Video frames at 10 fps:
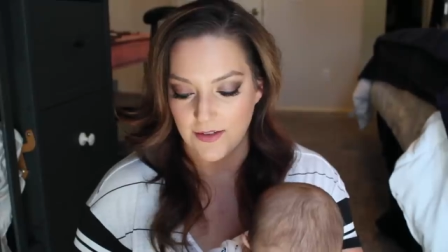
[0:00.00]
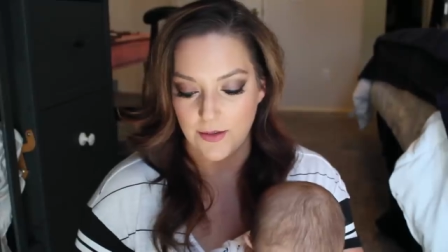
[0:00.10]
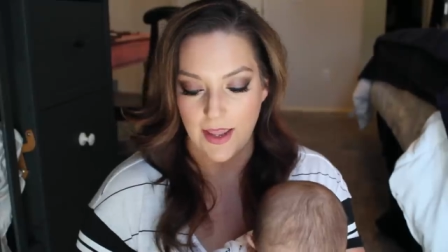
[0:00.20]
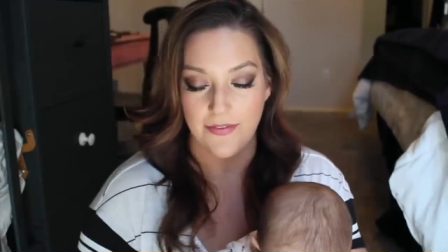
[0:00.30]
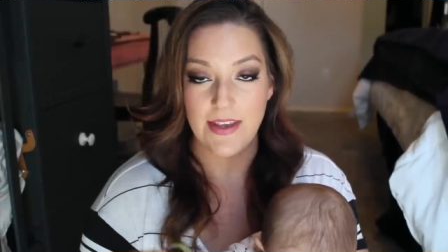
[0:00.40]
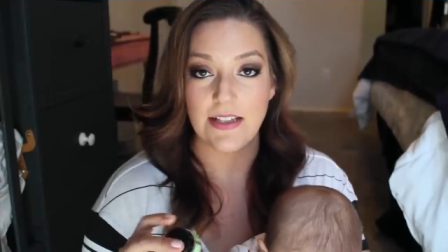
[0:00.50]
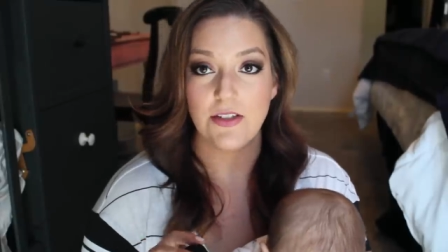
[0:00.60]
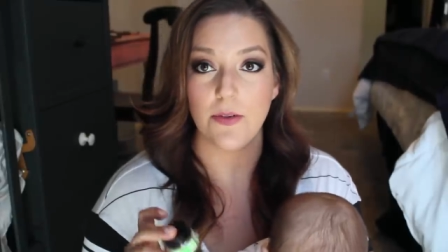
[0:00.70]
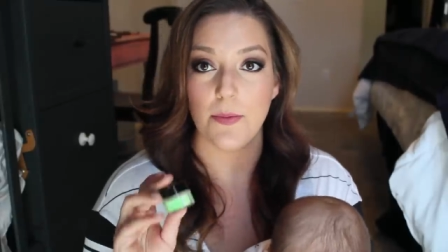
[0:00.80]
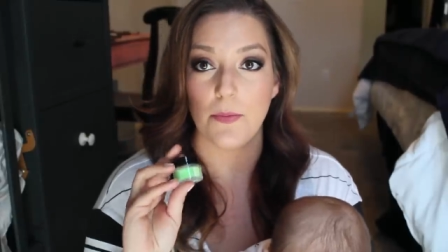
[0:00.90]
So yeah, these
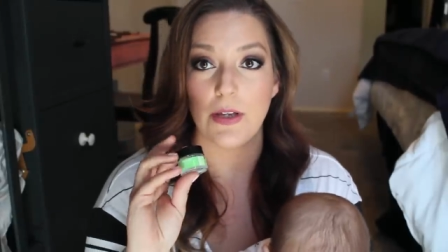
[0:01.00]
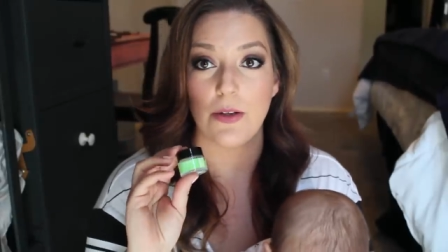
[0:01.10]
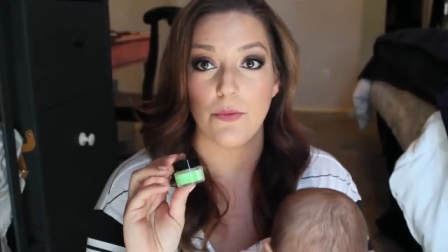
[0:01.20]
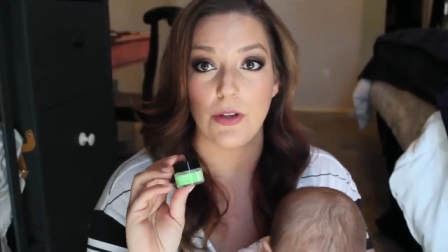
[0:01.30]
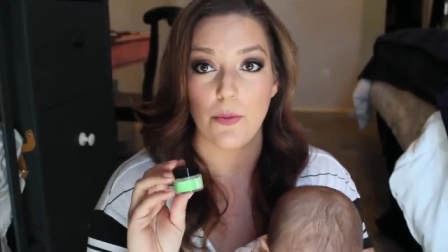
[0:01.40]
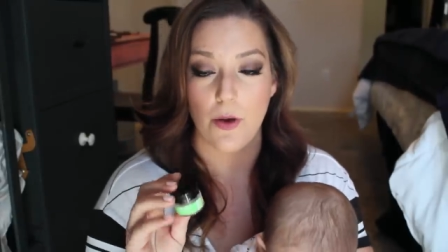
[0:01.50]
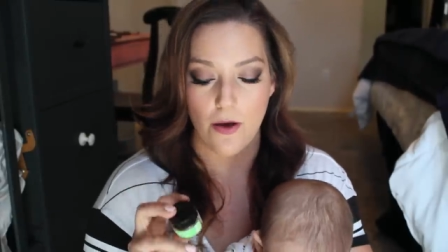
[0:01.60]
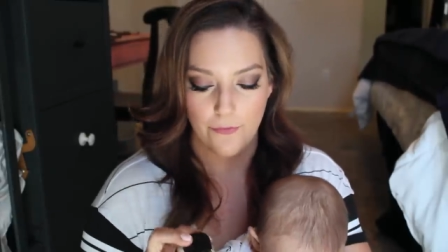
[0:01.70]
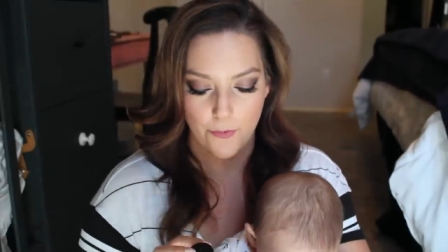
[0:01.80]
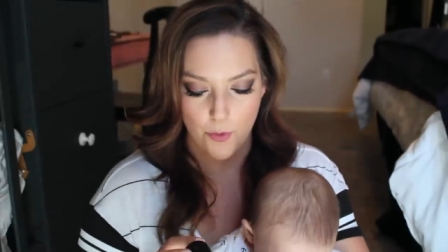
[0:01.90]
two have been working really
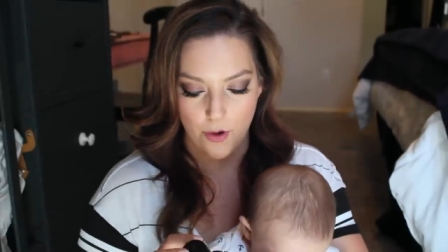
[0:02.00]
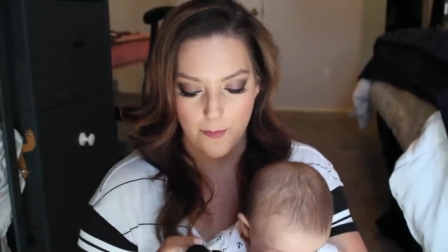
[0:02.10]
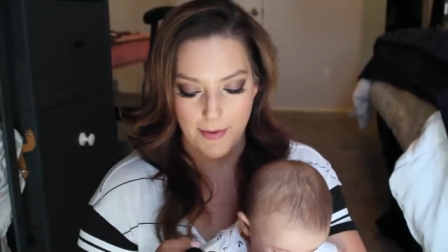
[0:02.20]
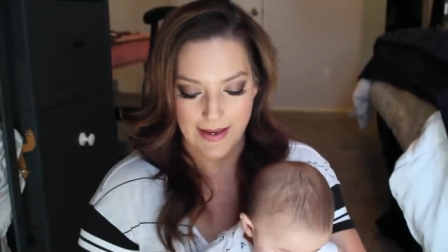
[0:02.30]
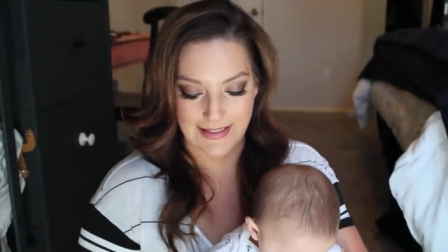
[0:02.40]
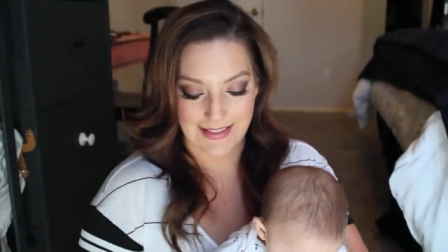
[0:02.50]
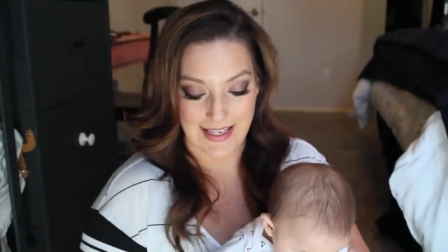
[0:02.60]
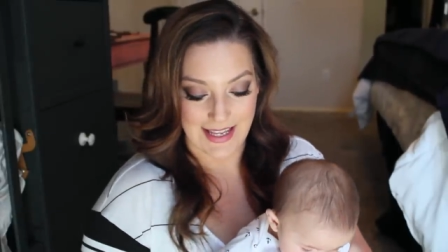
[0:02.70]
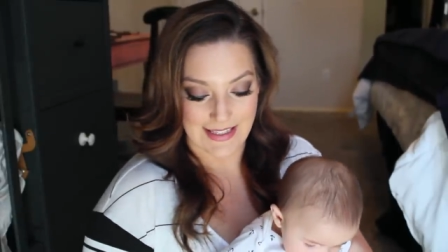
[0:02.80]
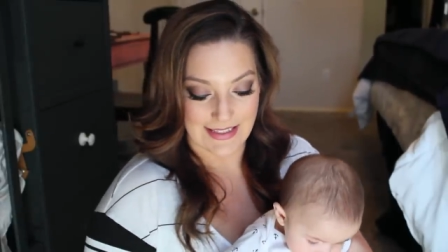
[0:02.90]
well for my
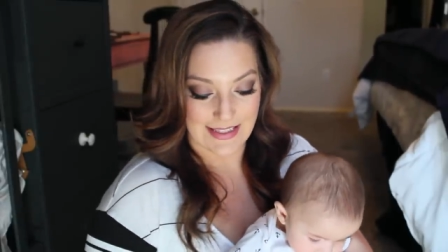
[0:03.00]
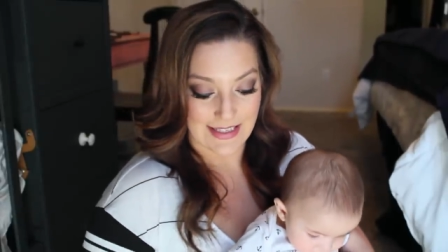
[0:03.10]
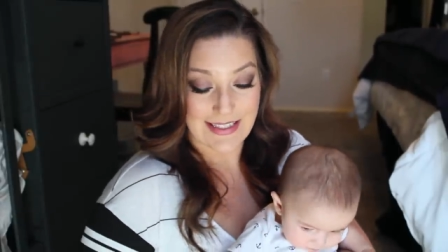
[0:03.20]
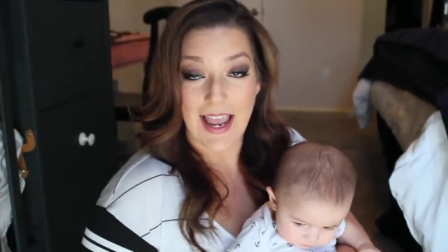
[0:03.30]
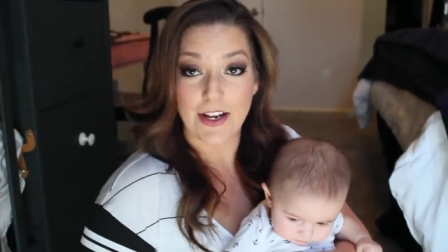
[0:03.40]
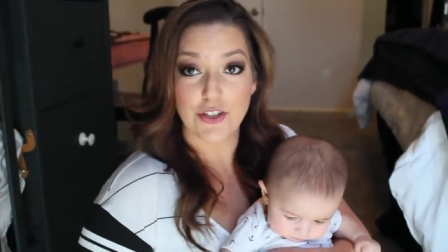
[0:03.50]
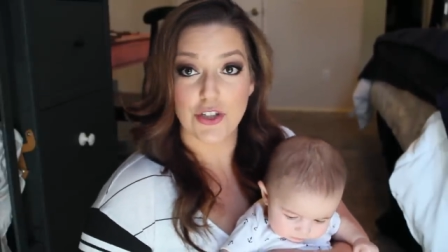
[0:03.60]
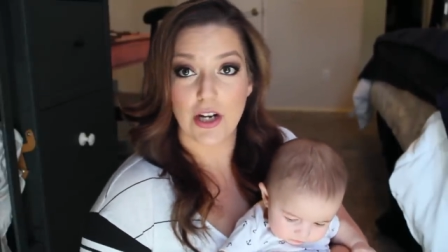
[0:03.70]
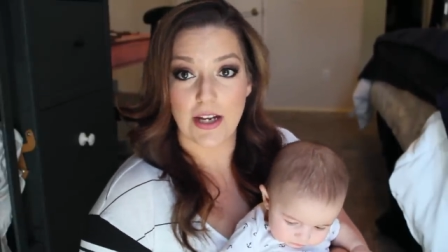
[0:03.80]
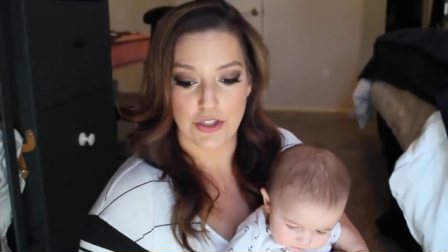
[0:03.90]
skin's
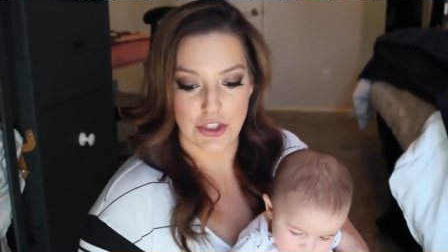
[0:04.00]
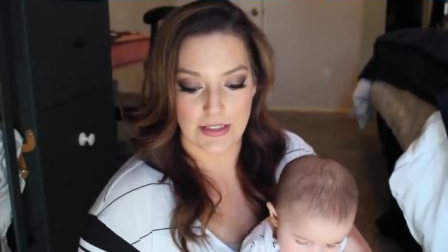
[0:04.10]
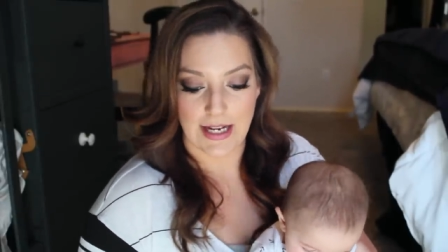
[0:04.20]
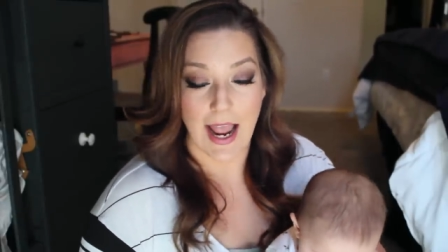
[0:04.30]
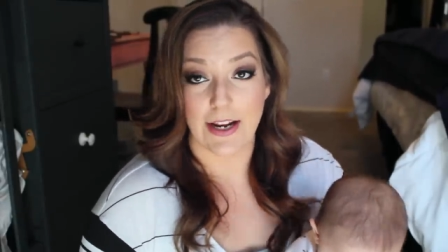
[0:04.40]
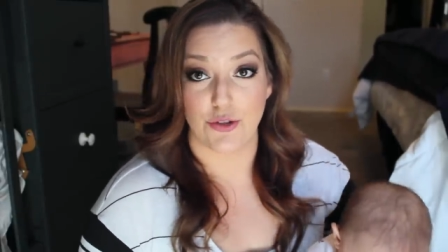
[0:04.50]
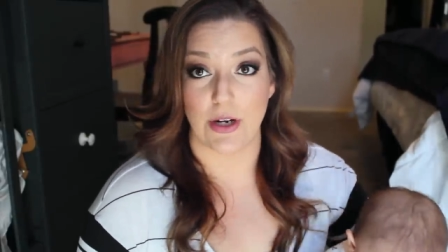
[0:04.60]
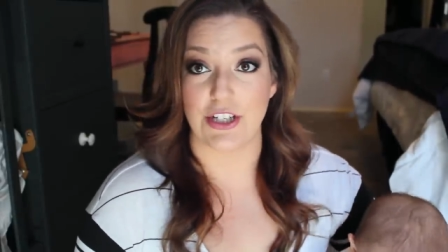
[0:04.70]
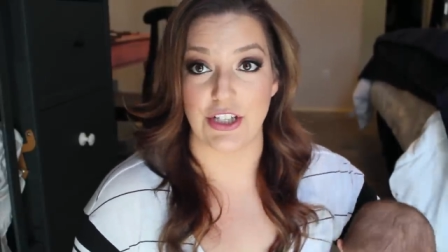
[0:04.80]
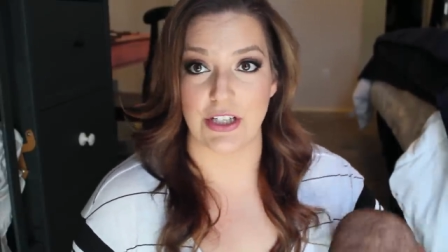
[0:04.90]
texture and just
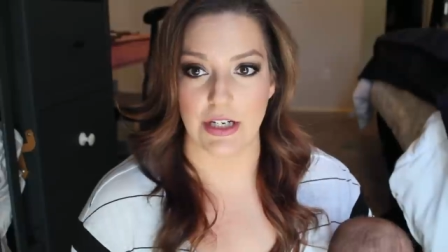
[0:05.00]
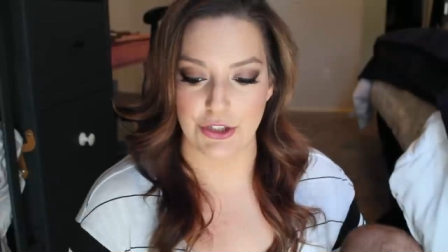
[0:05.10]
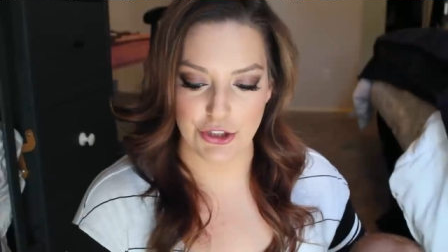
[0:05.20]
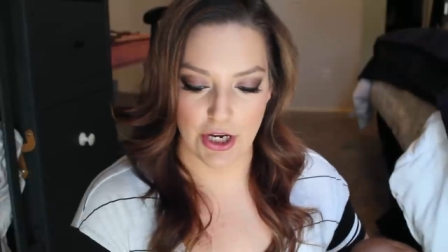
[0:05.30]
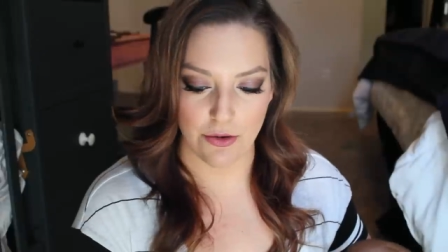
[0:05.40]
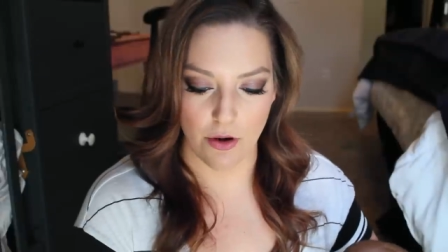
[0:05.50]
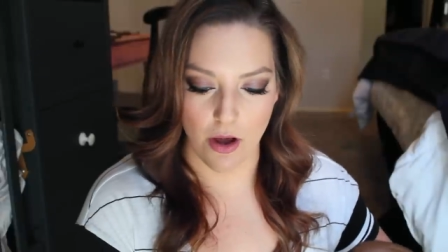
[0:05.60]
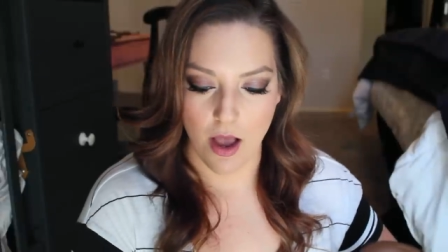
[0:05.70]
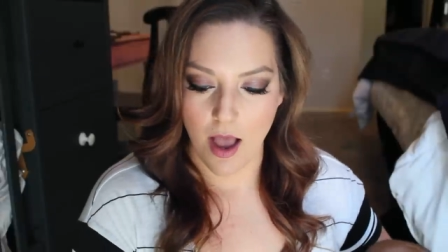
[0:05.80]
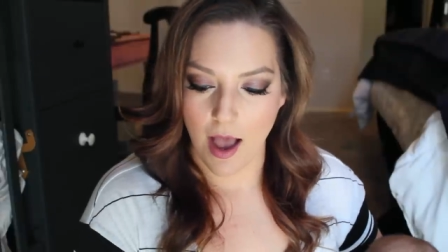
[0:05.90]
hydration in general.